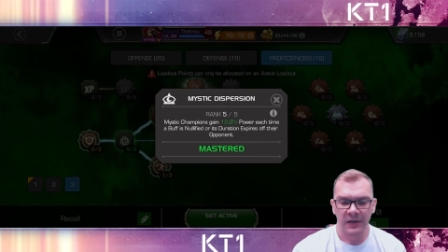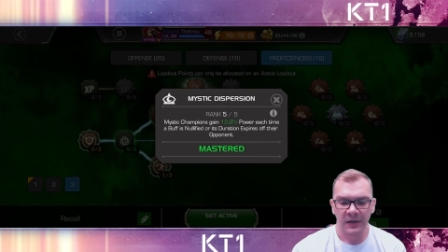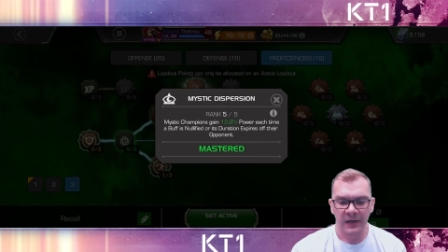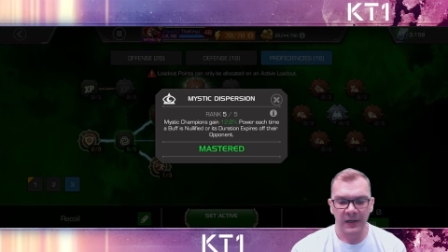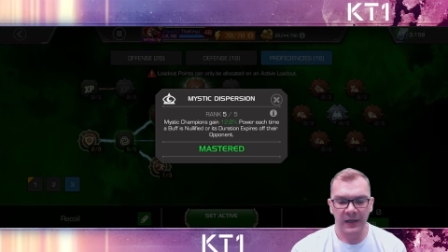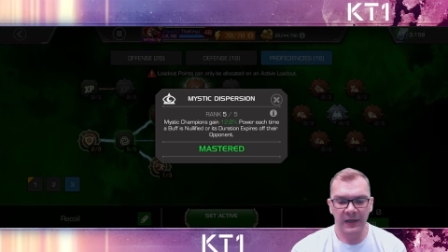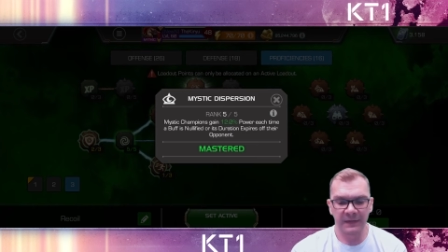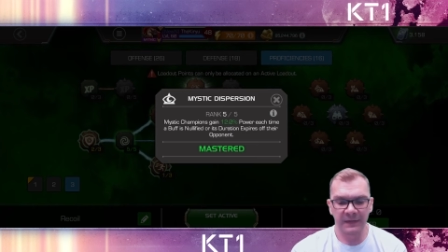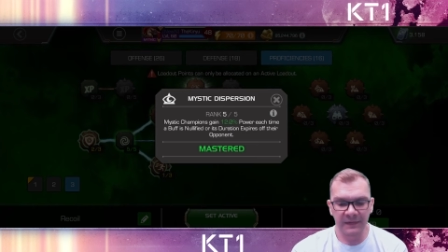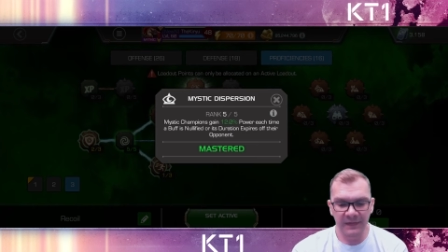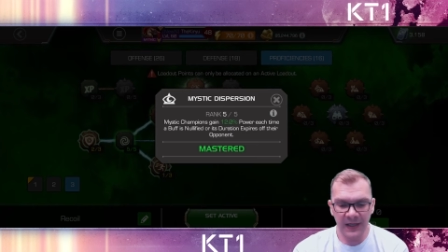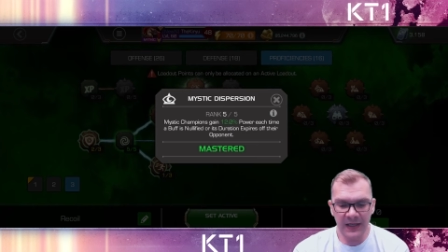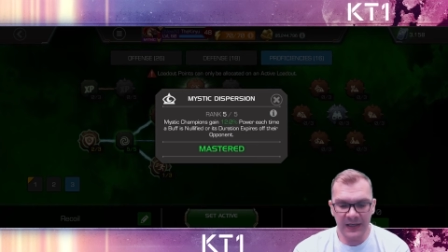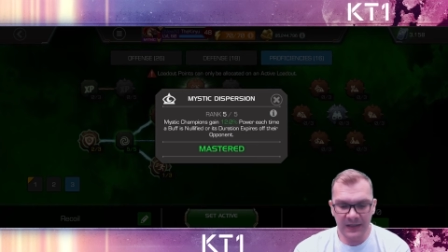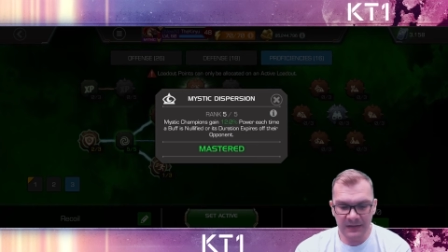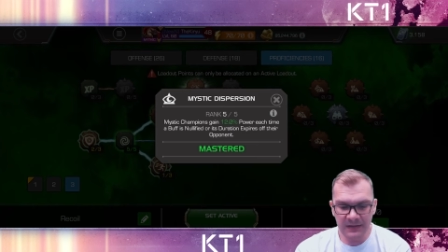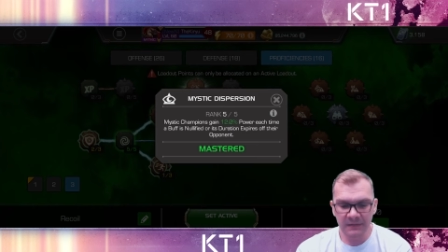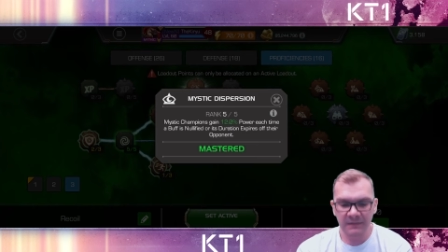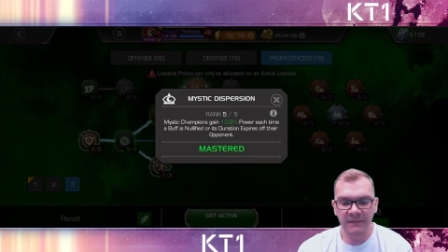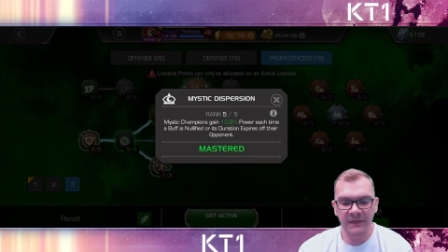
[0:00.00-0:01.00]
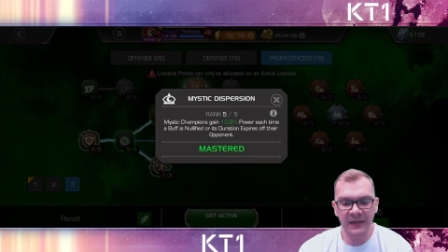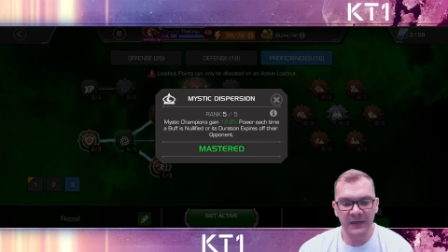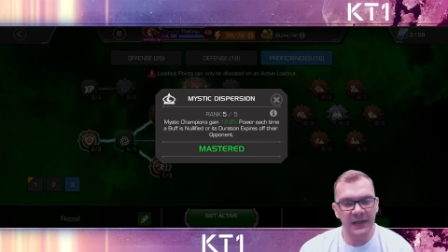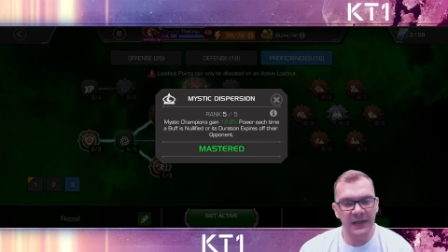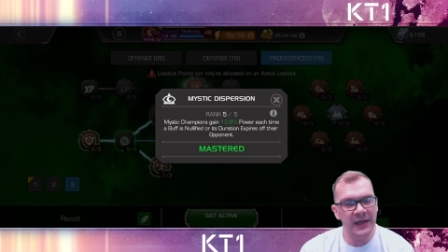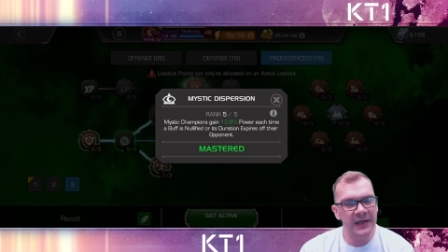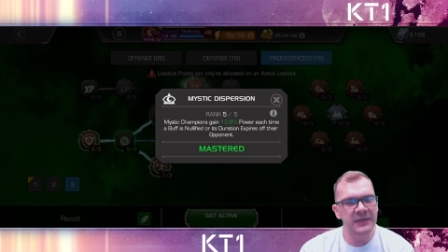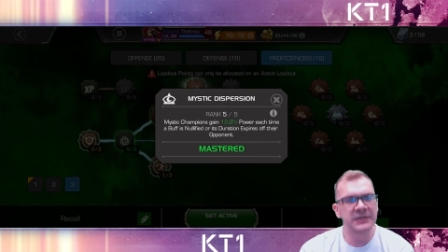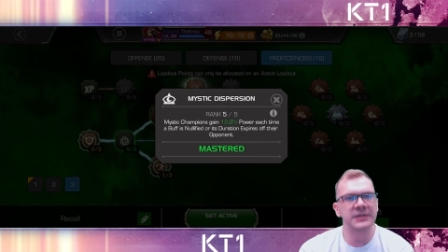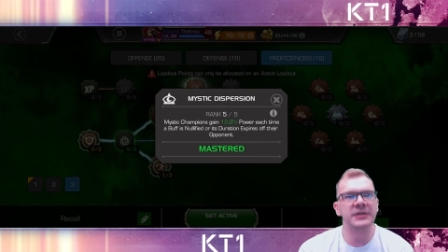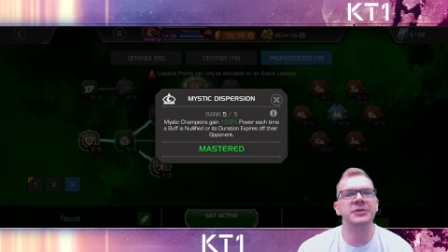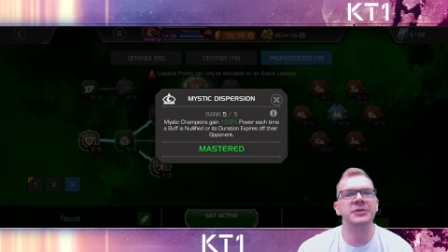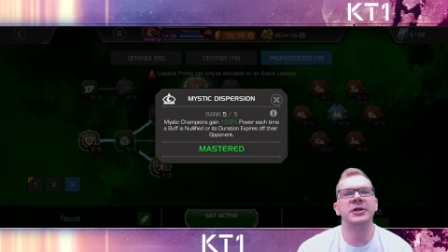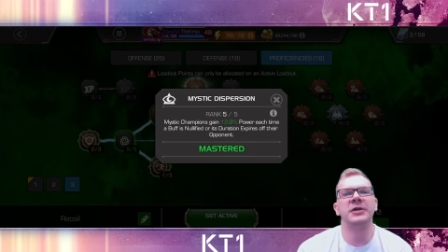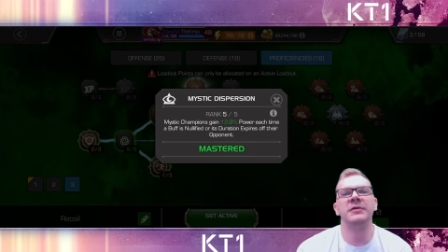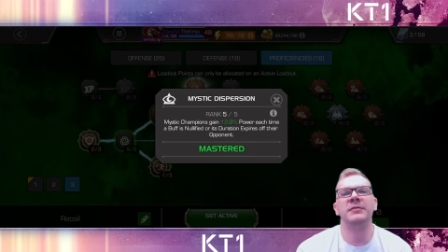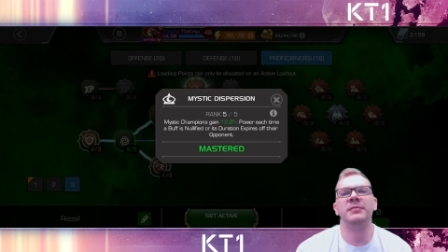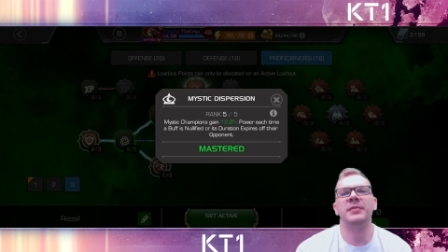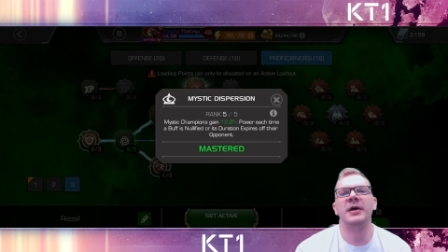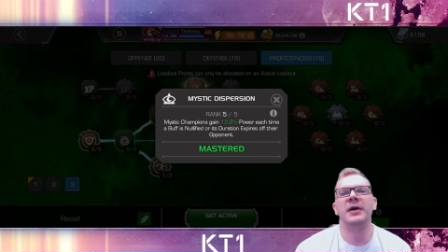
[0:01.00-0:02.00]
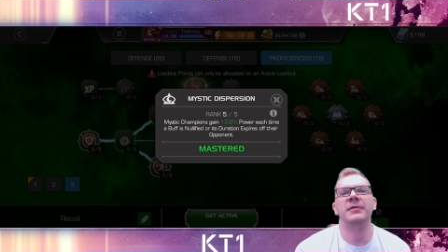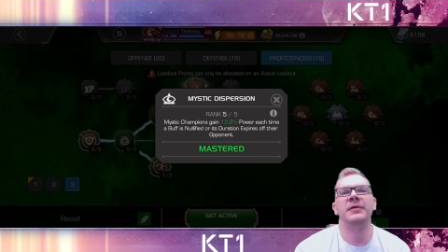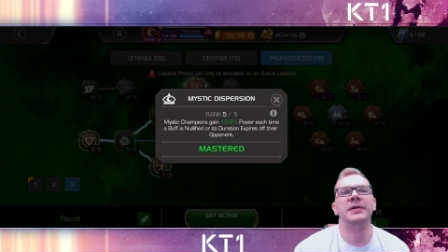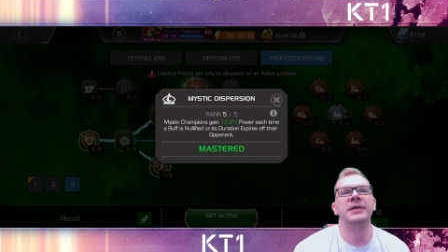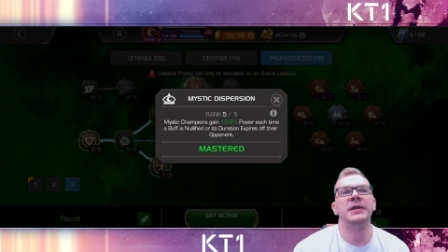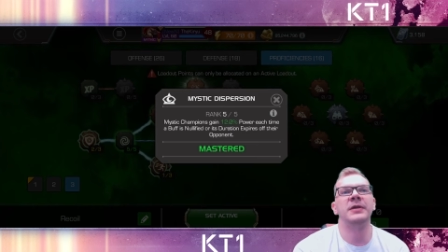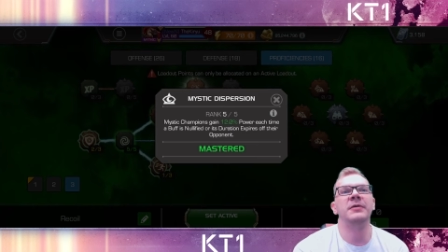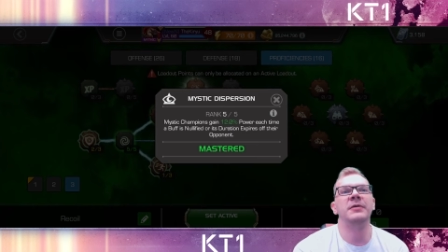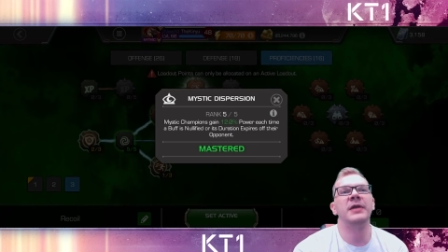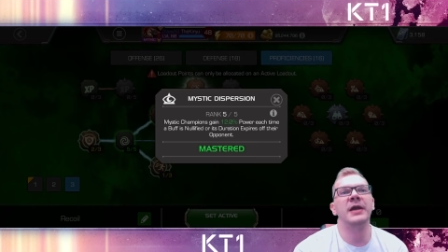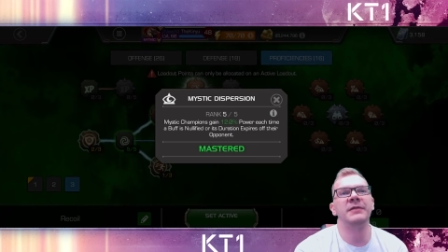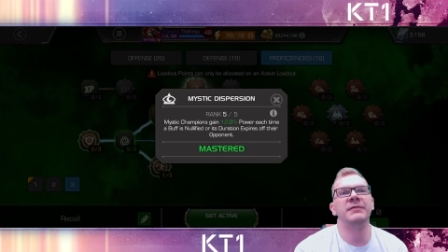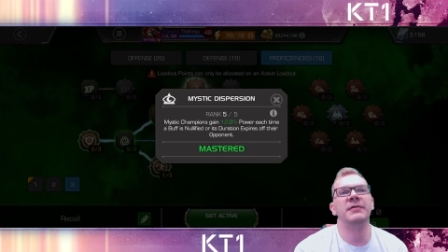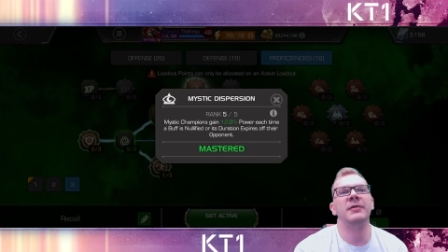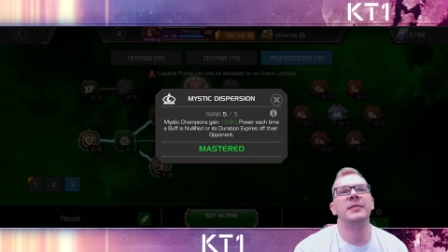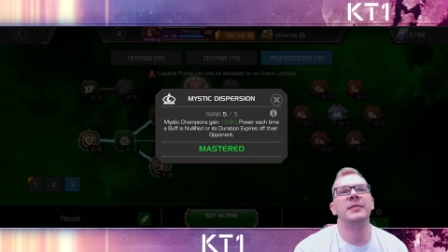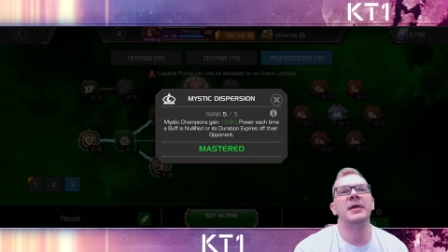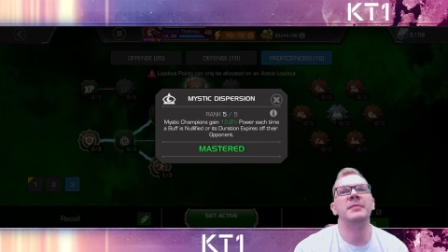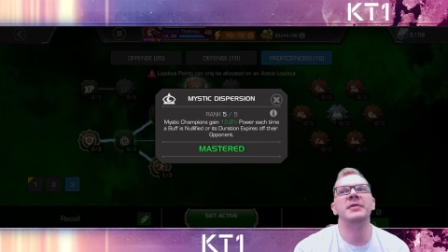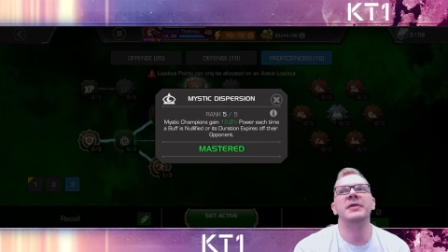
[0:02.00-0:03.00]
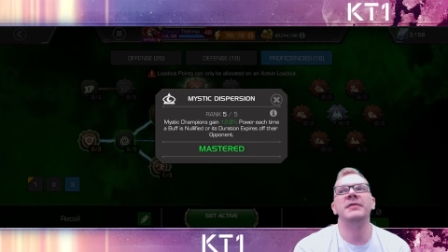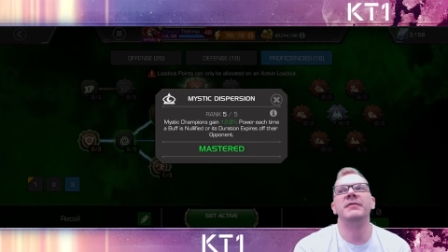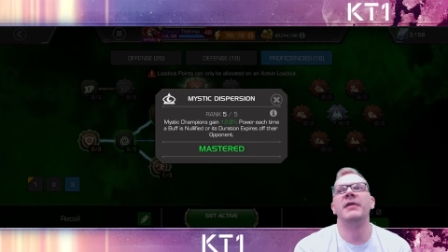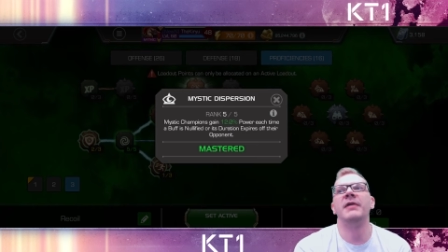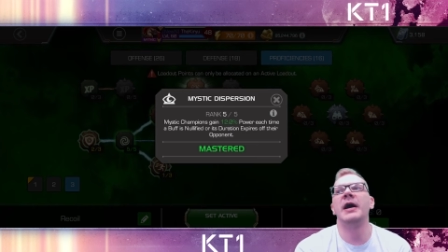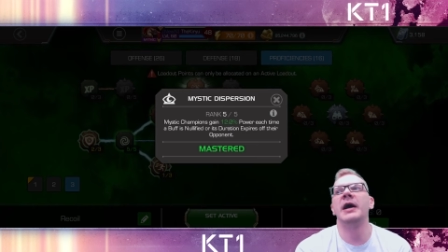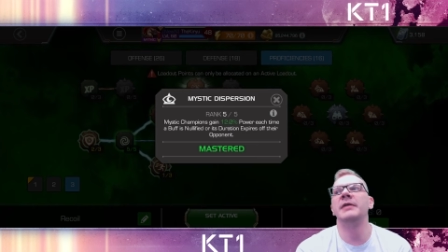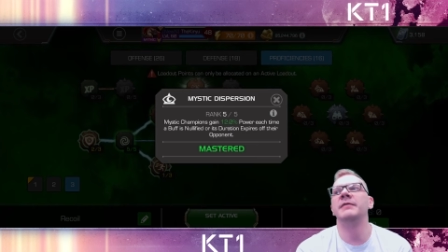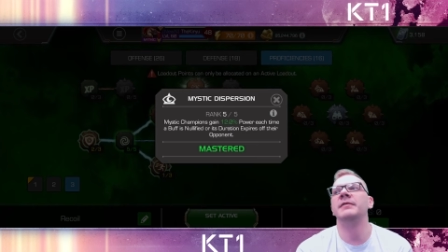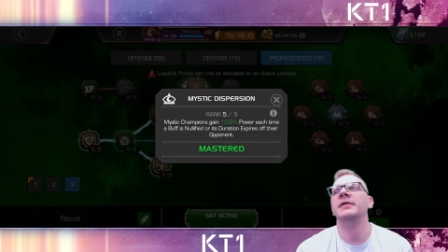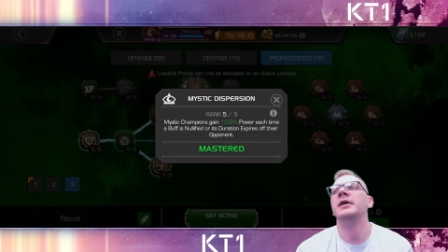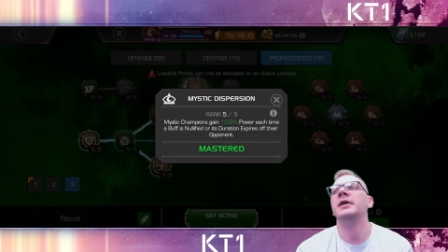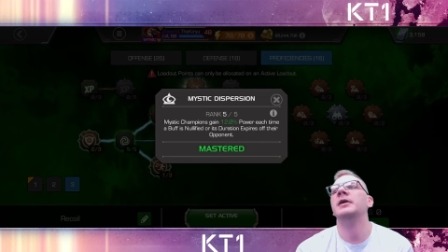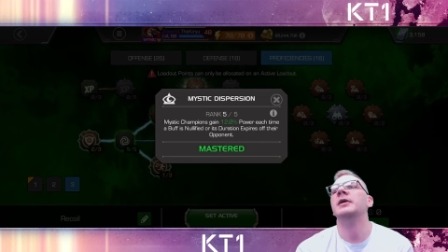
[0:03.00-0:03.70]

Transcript: And then that extra chunk of power that you get from MD5